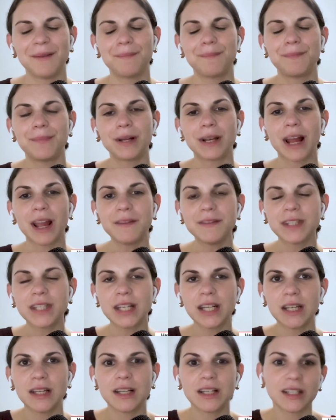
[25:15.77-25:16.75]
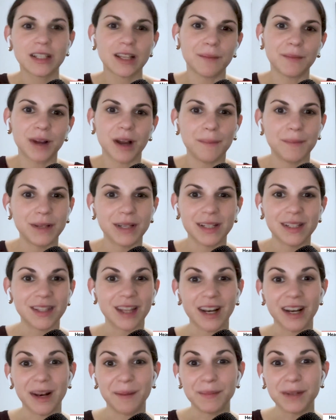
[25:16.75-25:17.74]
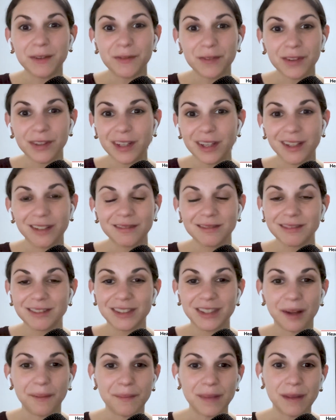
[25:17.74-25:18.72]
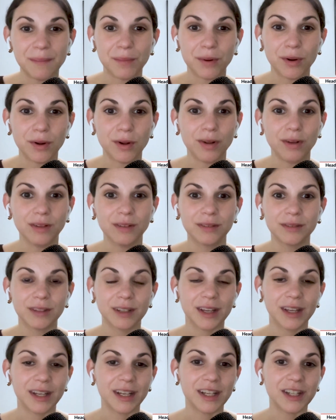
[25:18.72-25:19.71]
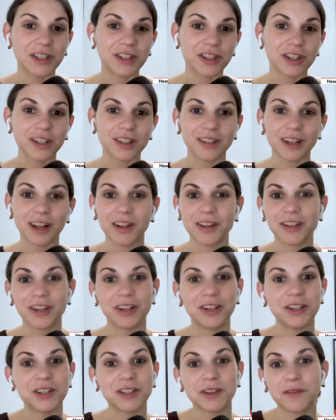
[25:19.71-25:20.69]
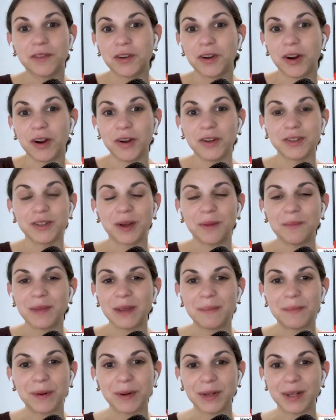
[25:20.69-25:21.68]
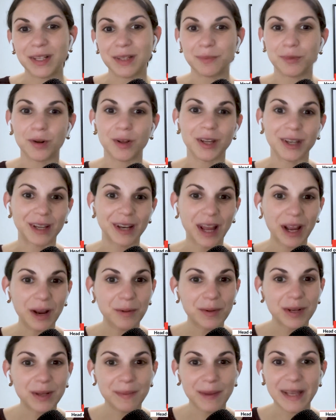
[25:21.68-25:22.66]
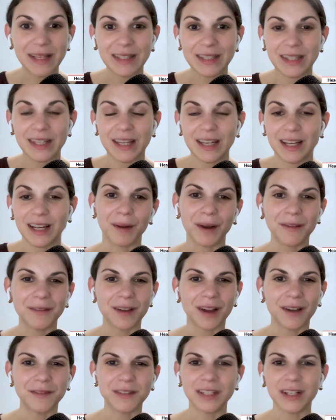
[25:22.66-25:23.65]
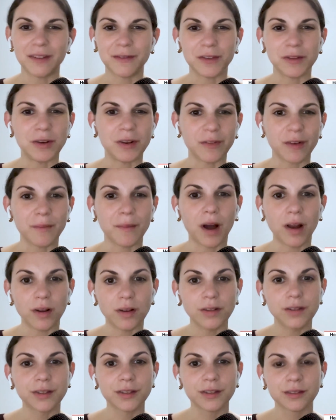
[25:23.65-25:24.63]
But I've seen some companies set it up differently. Some people, it is just out of the goodness of their heart. Some people, it is more like an equity based thing. I've seen a few different models.